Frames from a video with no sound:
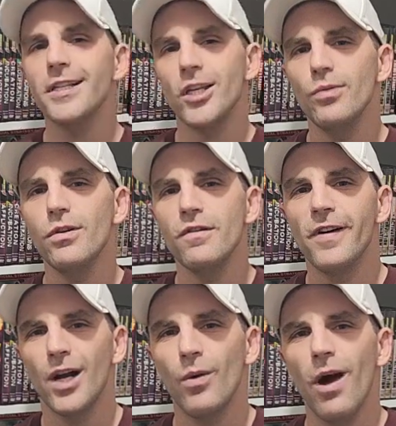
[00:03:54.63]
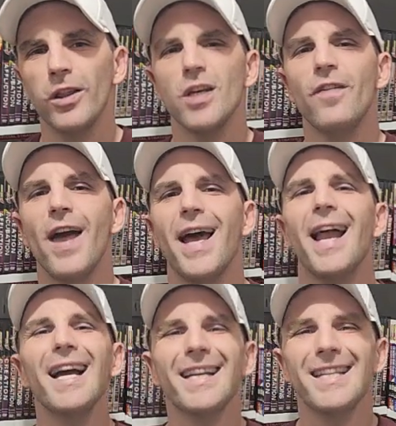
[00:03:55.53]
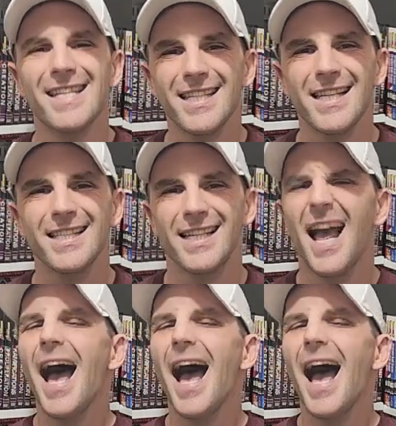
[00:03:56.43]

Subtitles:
that you do very well, that you've had consistent,